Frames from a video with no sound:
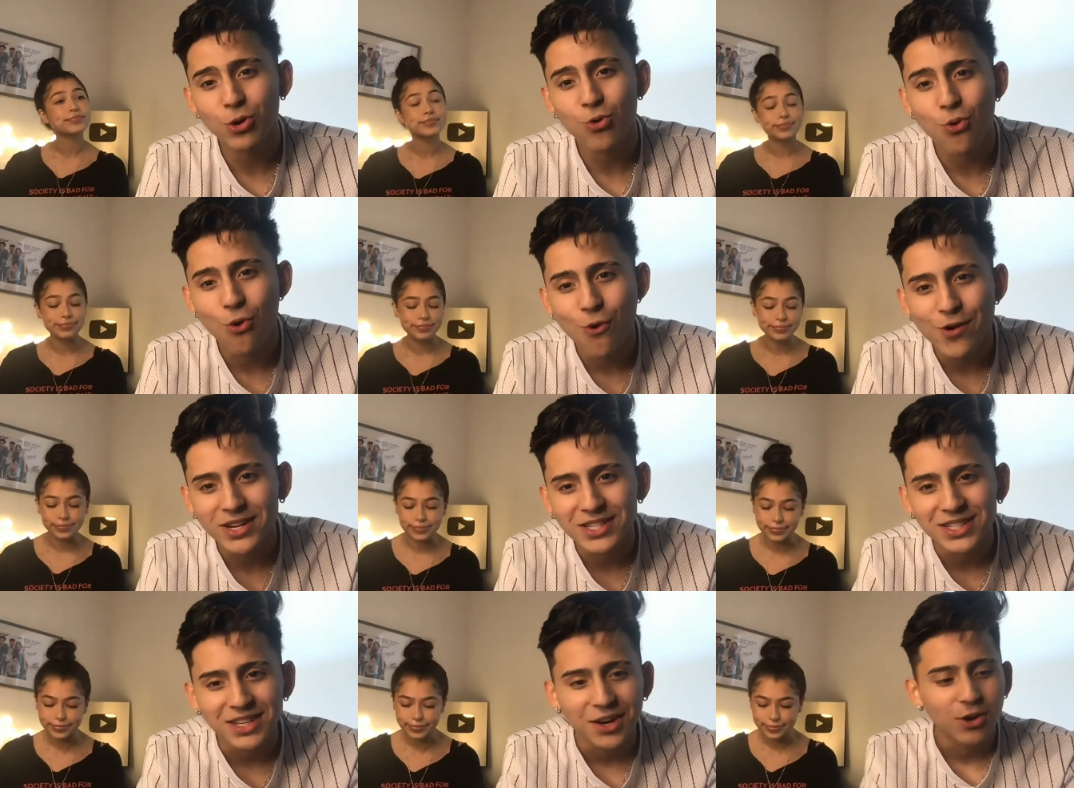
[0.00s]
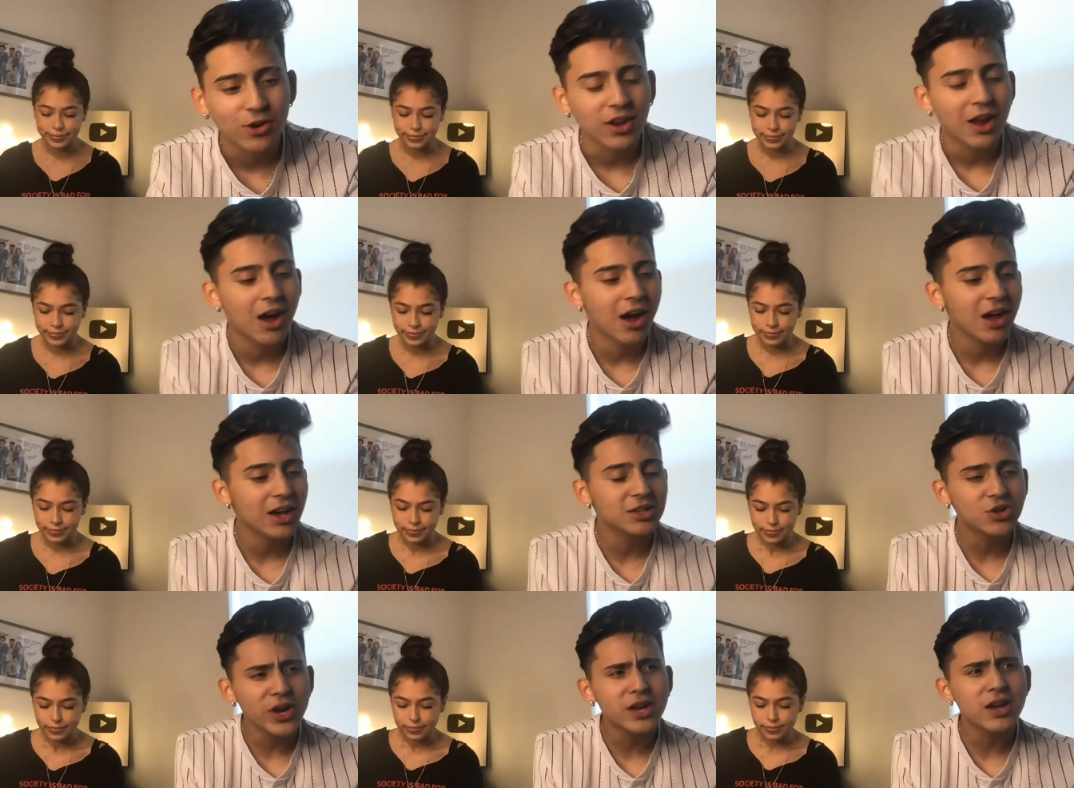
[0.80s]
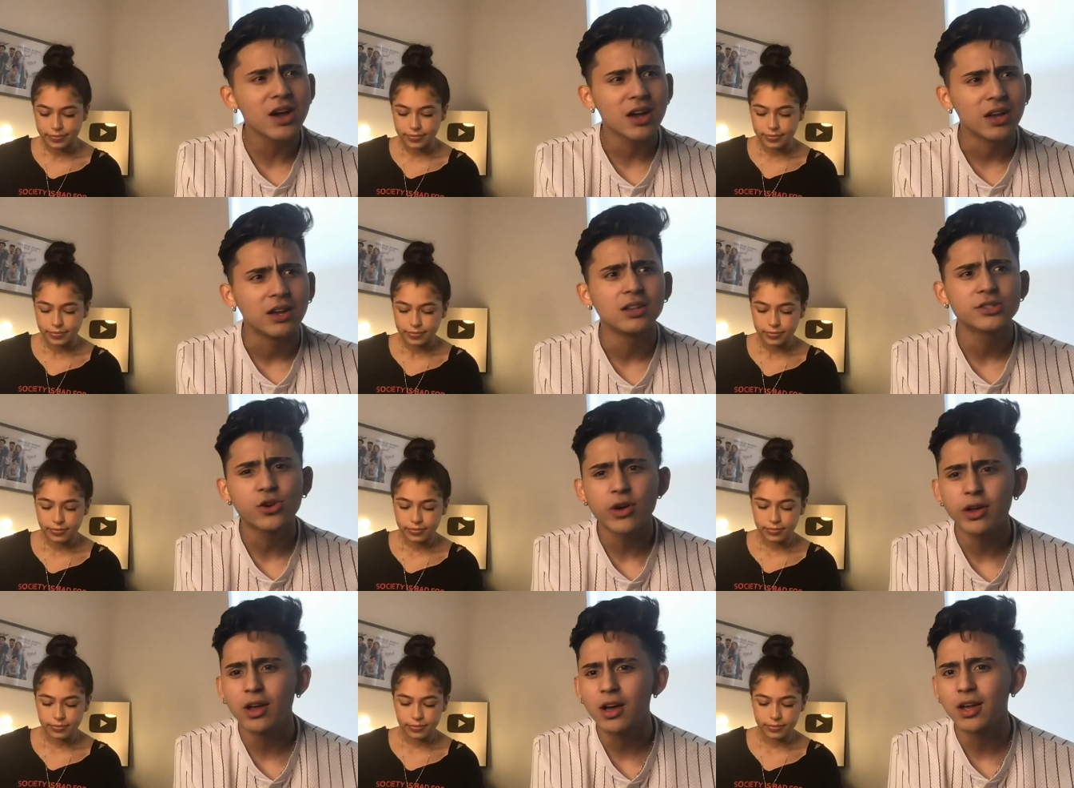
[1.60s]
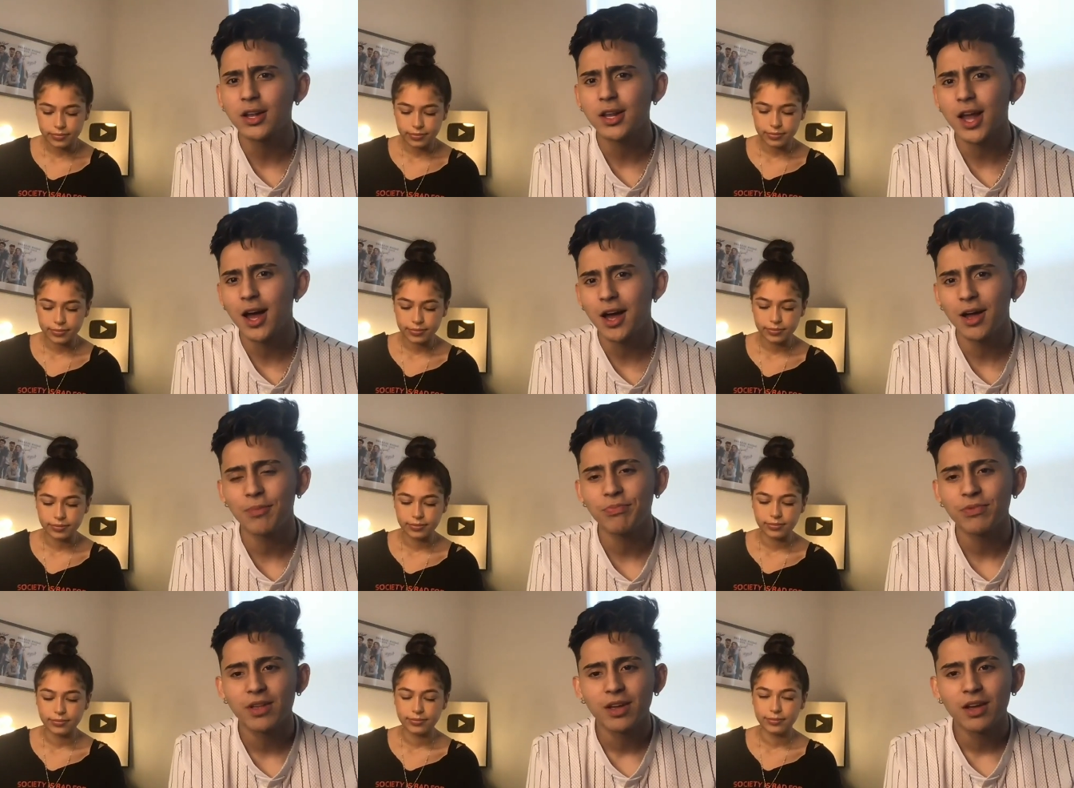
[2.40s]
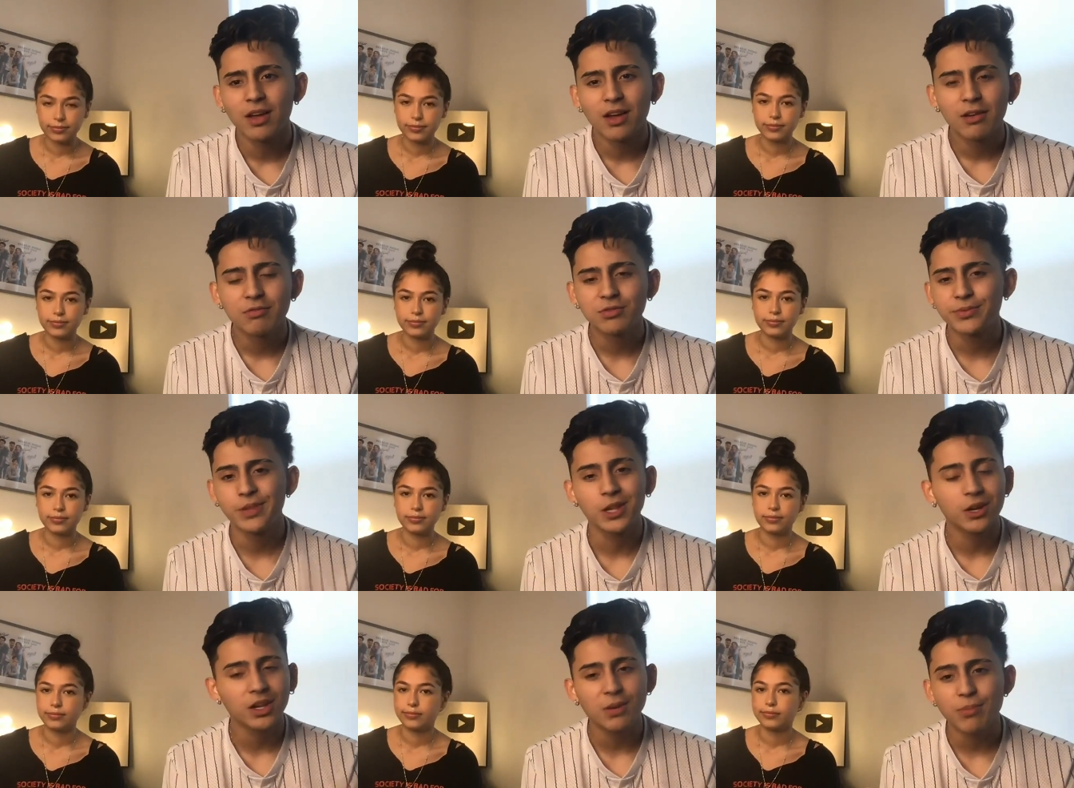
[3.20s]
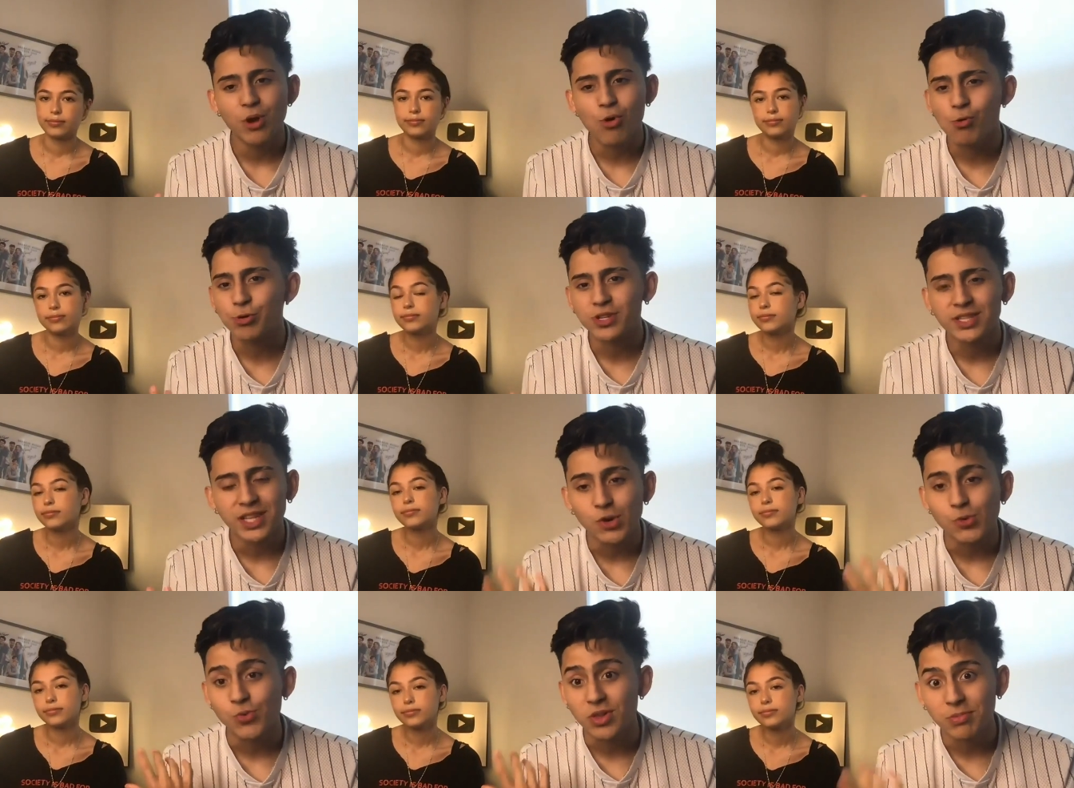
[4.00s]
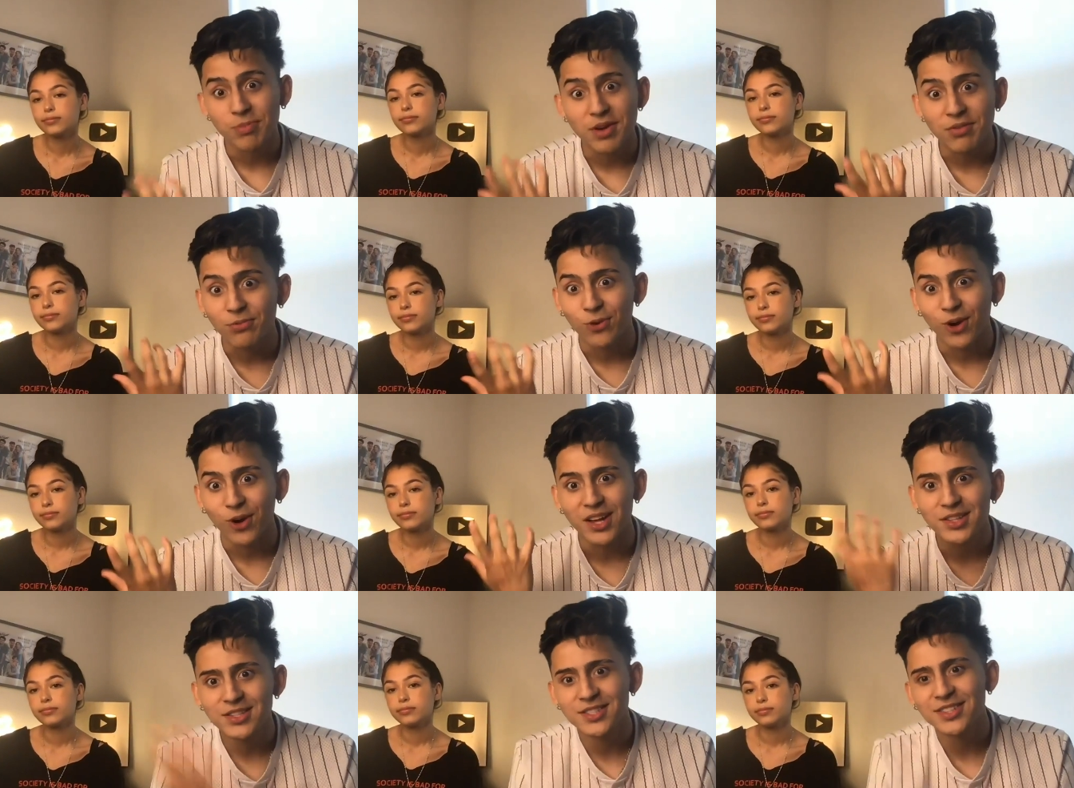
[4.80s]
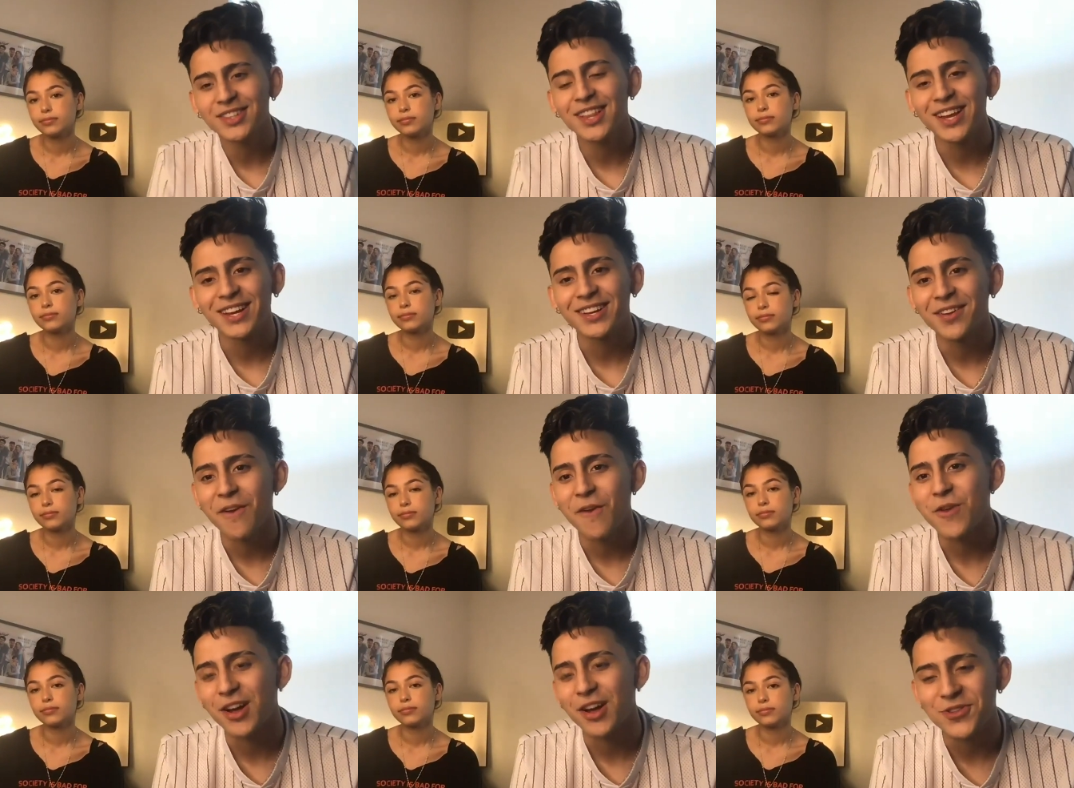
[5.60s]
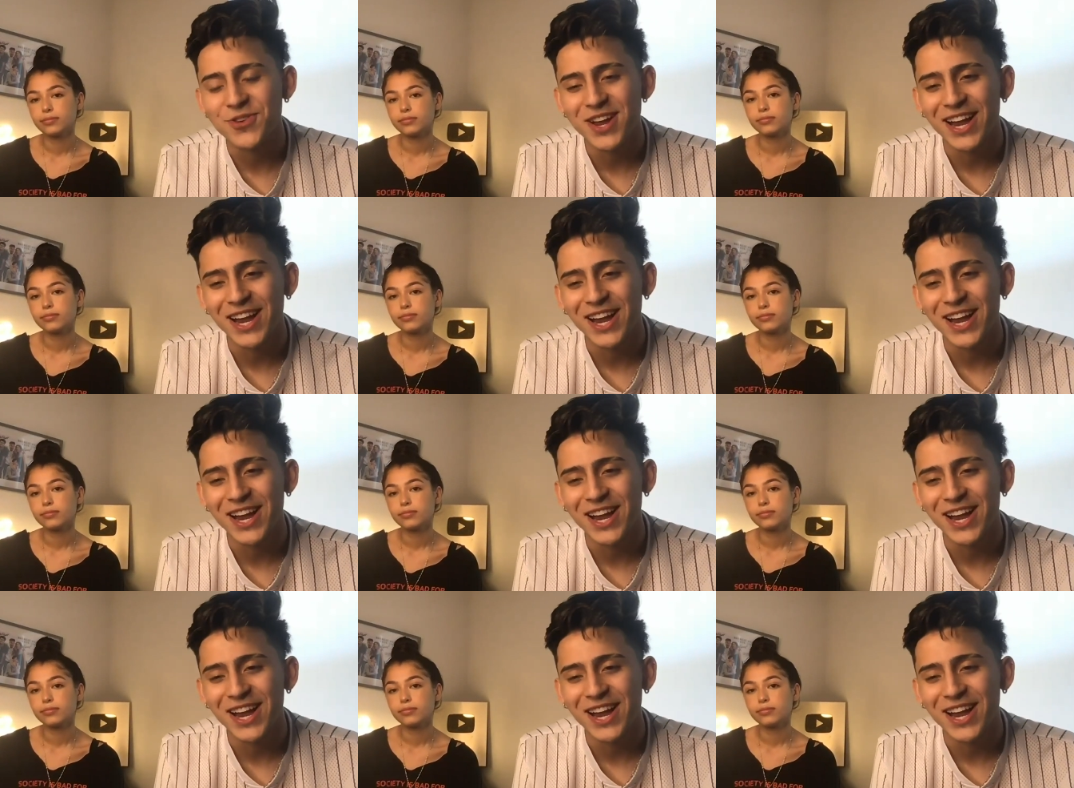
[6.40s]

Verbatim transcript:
Speaker 1: quarantine going? Uh it's going good. It's going good. Um uh, literally been quarantining with my friends. Like not doing